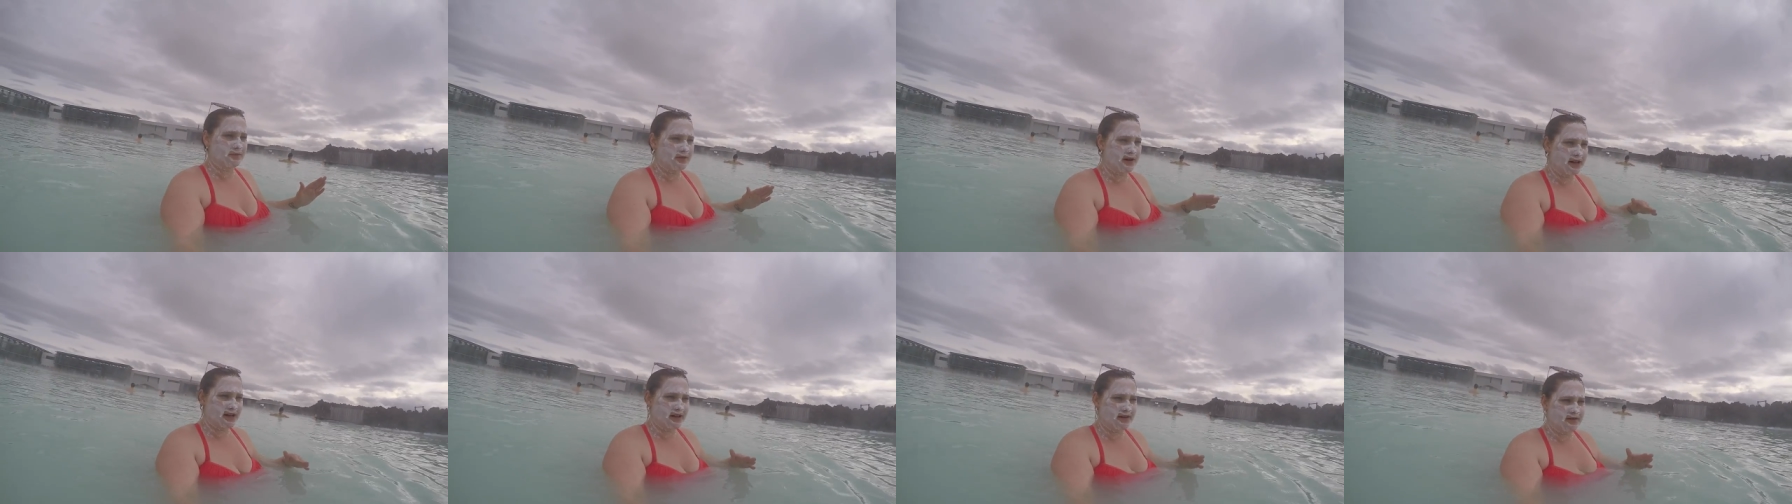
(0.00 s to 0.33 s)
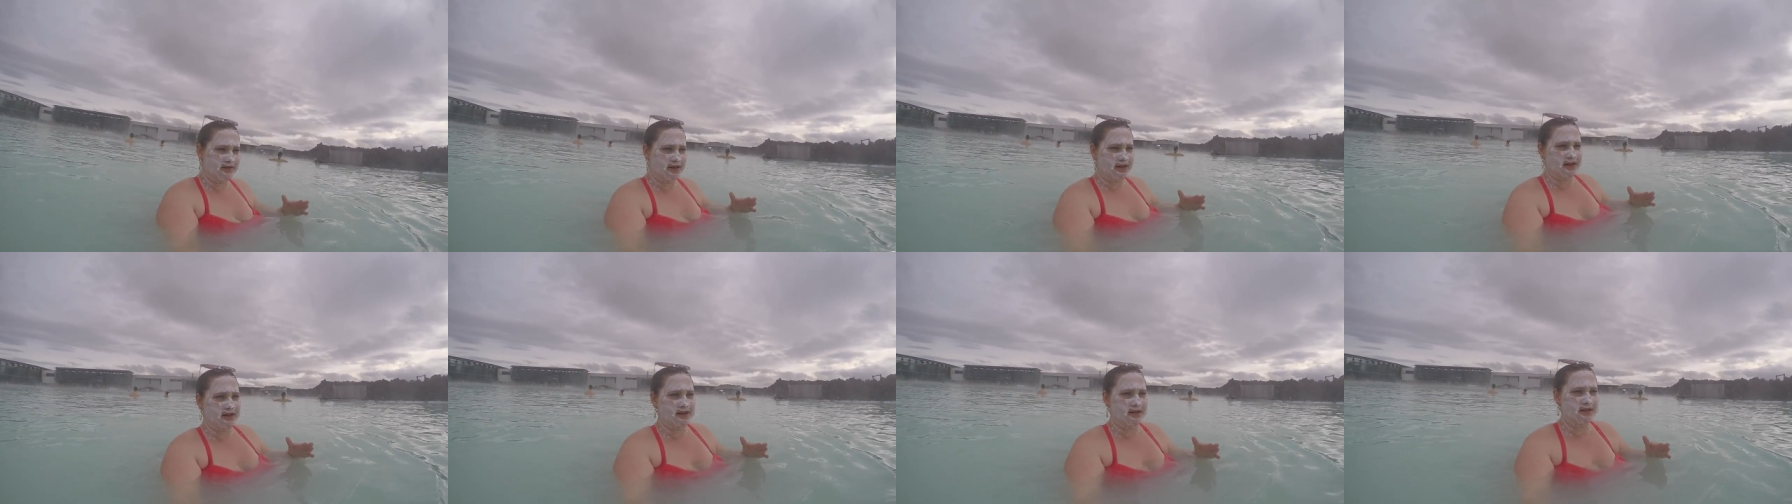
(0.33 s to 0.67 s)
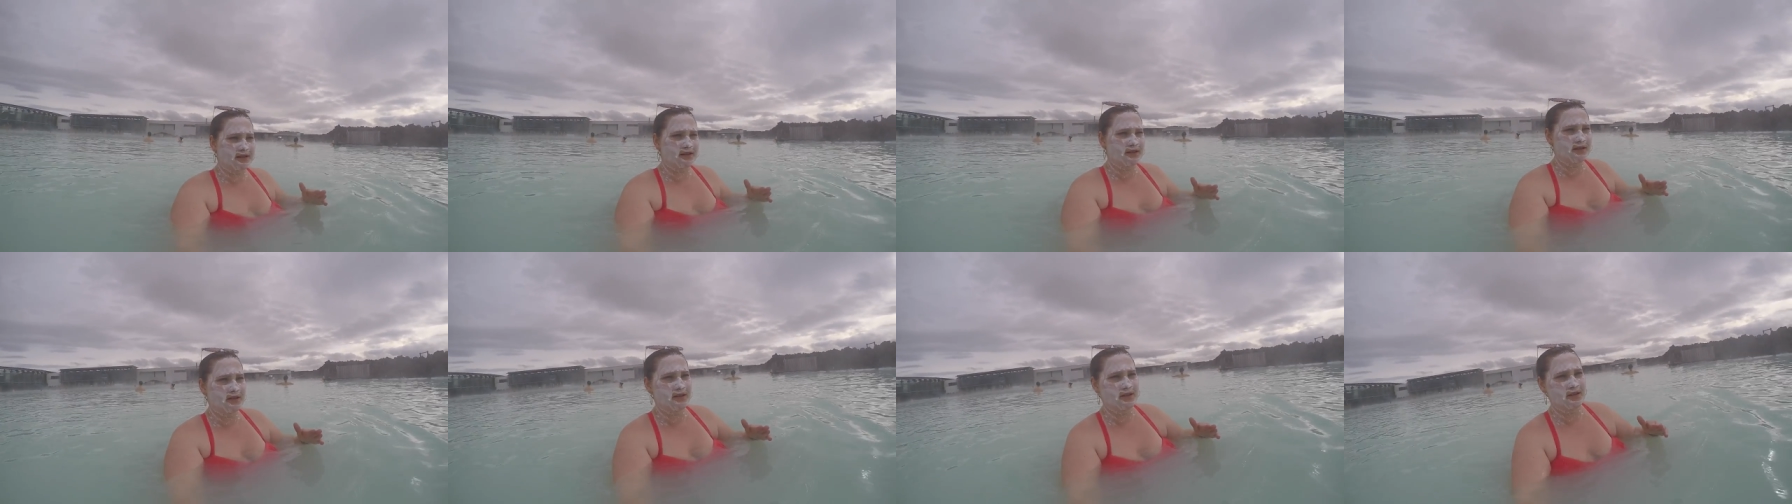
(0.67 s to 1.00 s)
Reykjavik
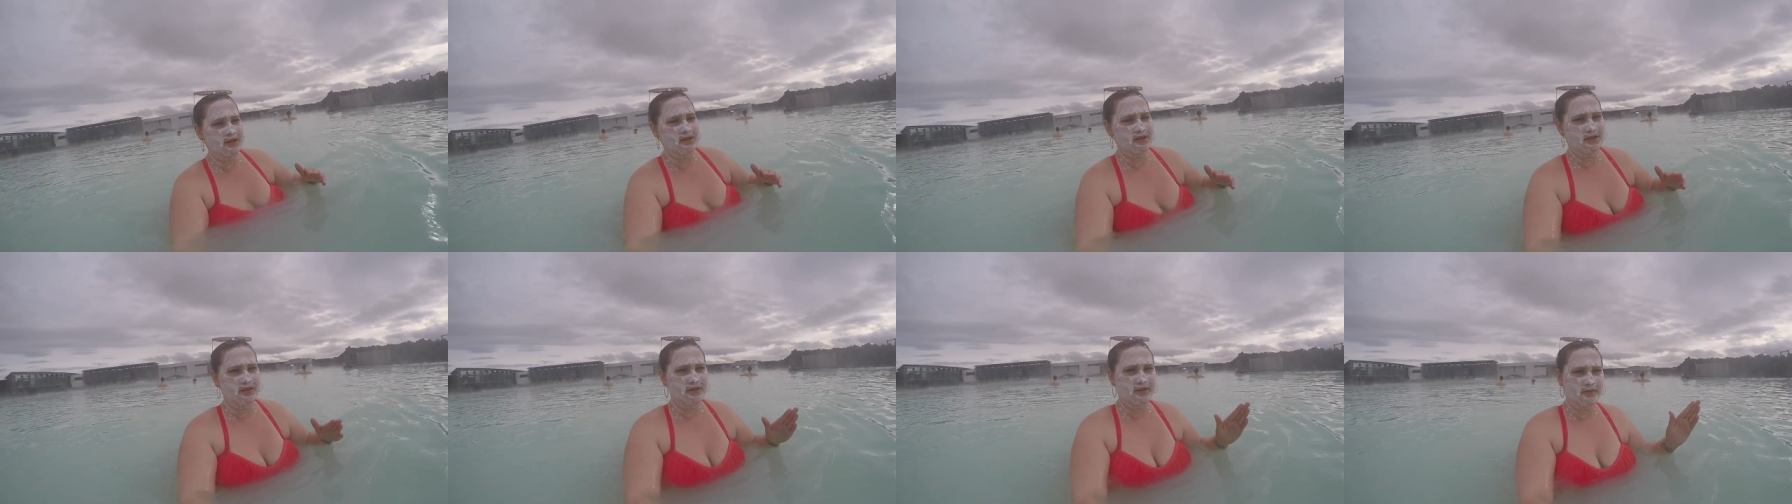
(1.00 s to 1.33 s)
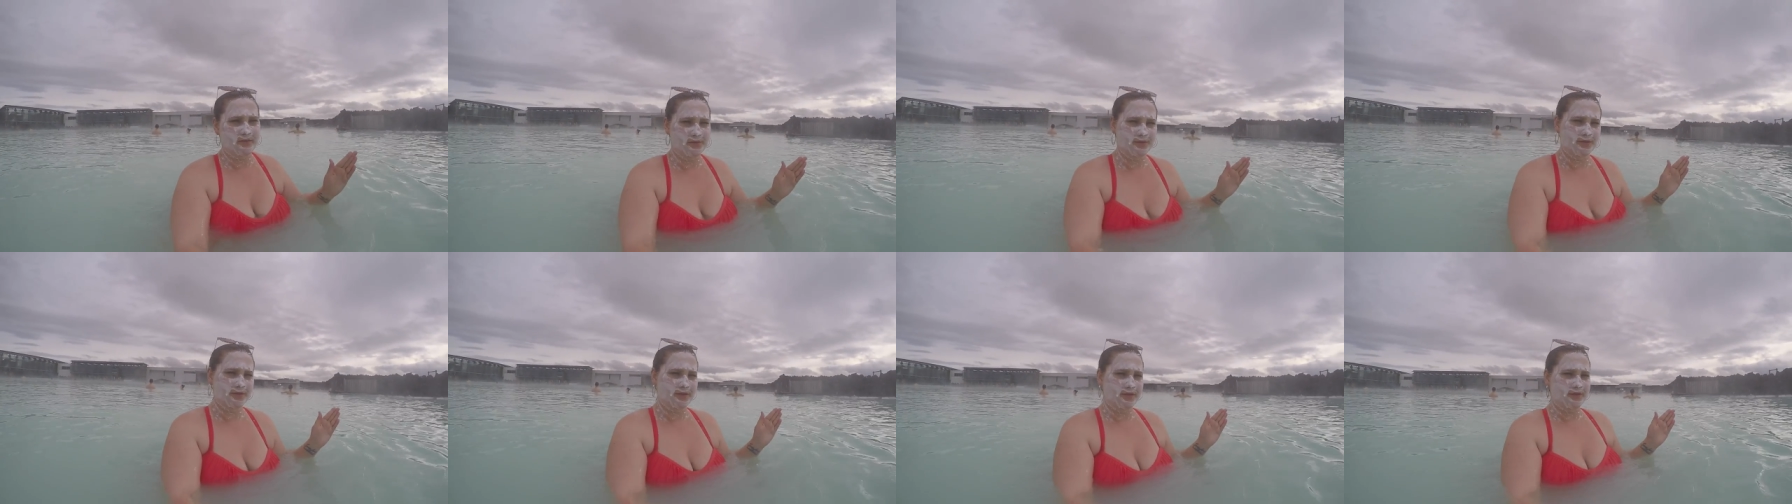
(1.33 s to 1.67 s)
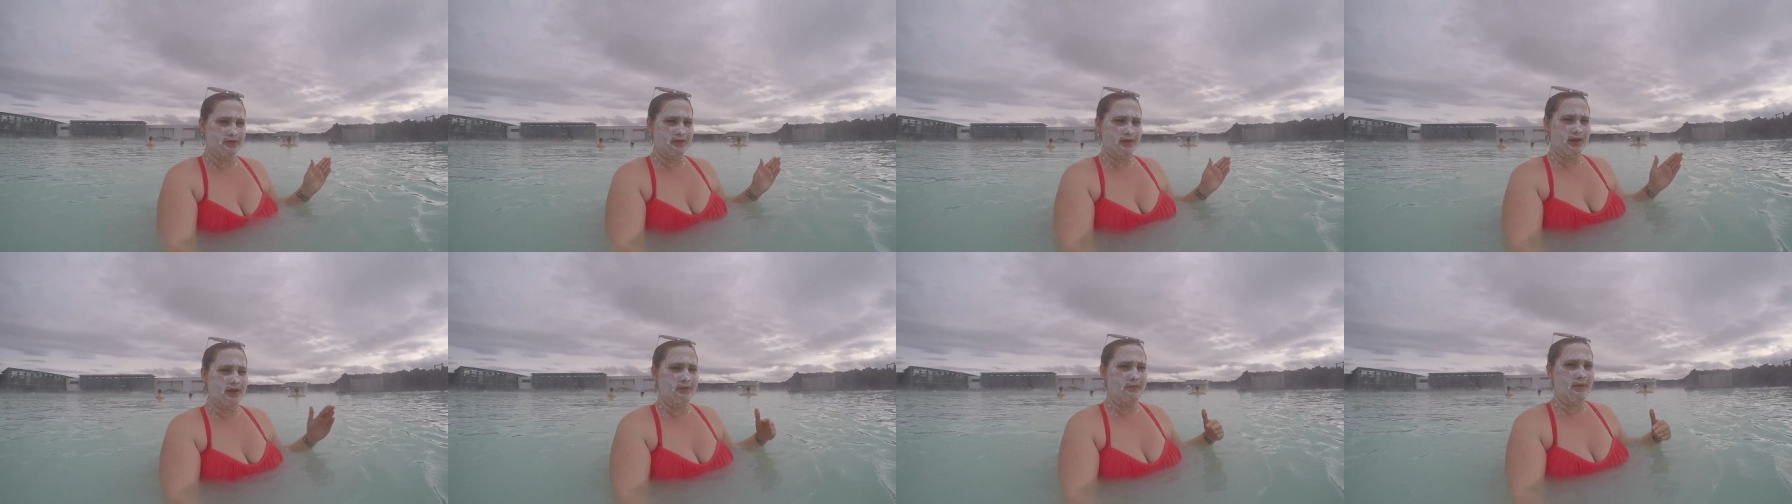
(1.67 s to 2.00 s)
to Blue
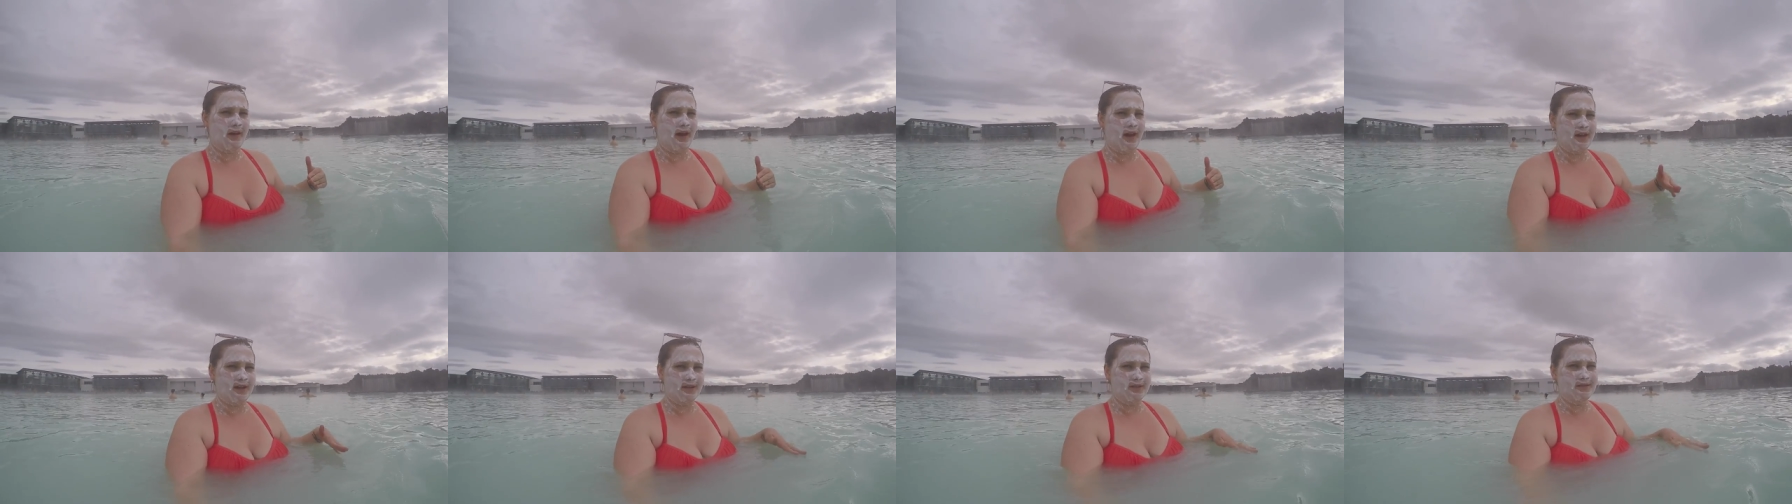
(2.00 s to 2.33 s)
Lagoon and back.